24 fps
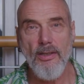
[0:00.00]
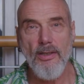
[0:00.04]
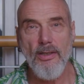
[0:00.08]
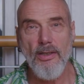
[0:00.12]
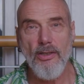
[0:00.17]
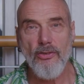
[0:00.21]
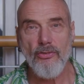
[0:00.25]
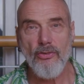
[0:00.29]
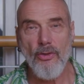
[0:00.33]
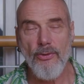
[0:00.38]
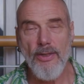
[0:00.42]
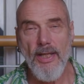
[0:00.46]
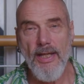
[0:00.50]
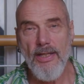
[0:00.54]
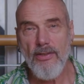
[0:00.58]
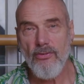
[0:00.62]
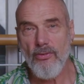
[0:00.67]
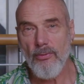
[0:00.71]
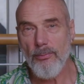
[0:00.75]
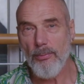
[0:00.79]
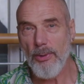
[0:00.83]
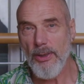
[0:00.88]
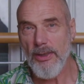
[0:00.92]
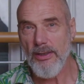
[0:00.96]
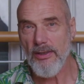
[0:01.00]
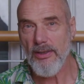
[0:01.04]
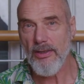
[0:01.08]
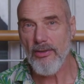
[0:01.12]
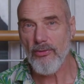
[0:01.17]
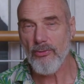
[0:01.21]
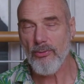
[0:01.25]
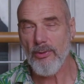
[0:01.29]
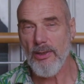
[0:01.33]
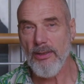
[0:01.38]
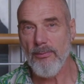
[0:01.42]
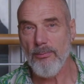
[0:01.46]
So nasal breathing
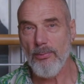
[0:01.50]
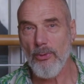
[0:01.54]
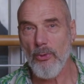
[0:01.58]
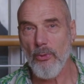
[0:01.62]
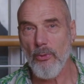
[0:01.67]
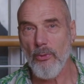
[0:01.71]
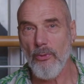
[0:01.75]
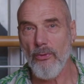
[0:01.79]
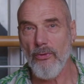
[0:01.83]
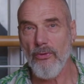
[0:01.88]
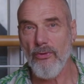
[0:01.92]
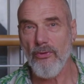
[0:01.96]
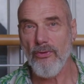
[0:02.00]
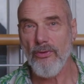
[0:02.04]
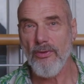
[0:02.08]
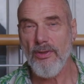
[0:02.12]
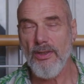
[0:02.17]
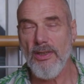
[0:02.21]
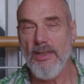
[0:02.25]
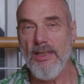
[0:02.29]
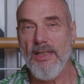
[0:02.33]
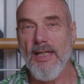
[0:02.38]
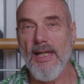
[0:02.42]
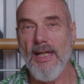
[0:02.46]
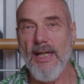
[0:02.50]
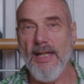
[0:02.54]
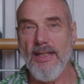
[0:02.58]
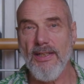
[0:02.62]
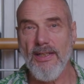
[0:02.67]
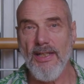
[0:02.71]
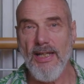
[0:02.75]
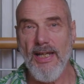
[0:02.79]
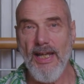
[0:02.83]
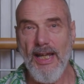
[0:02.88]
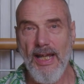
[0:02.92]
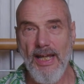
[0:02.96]
is really important. And
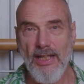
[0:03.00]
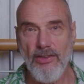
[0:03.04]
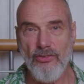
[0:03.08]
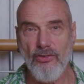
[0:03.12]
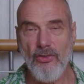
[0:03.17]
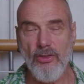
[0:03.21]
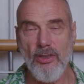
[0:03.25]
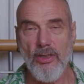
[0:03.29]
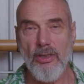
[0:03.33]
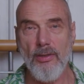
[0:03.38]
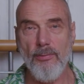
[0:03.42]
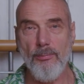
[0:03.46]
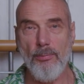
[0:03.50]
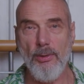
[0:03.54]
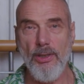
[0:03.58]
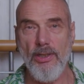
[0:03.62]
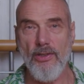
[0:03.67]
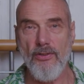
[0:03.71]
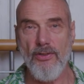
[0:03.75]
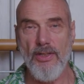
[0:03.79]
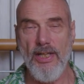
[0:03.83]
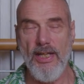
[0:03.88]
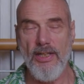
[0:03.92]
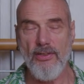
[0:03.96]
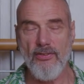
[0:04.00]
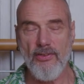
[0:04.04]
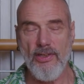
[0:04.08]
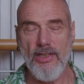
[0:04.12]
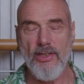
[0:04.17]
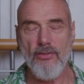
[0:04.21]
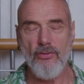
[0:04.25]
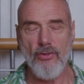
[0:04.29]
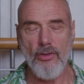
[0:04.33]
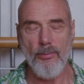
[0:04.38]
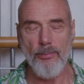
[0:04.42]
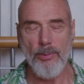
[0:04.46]
as you're going to breathe nasally,
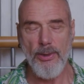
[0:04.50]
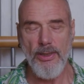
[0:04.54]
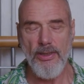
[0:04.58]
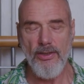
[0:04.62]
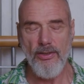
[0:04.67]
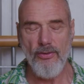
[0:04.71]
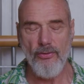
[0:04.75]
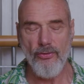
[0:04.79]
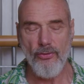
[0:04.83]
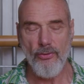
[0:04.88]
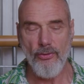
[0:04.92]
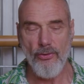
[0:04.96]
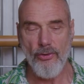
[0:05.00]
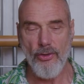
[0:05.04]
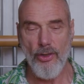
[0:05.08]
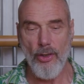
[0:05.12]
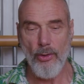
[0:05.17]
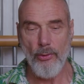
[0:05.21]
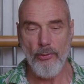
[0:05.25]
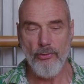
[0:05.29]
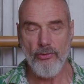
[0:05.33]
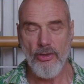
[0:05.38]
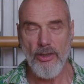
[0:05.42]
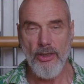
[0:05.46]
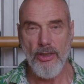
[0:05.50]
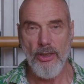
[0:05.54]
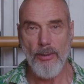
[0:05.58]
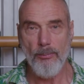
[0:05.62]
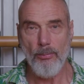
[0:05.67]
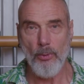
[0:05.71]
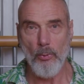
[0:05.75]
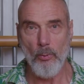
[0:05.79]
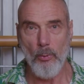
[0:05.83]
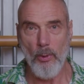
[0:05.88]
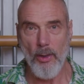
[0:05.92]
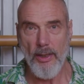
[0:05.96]
as you're going to breathe in through the nose,
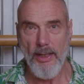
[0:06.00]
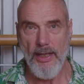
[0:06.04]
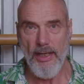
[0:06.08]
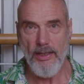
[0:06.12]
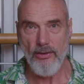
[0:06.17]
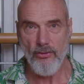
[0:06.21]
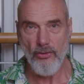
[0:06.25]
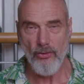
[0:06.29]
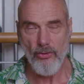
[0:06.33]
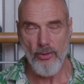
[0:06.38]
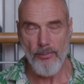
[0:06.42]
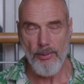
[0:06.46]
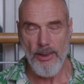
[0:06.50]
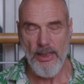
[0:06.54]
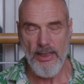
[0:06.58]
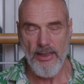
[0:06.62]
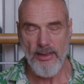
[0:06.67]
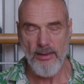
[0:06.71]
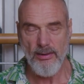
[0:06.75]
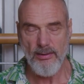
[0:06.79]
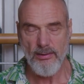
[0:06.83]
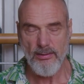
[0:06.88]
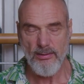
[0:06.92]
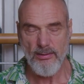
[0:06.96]
put one hand on your belly,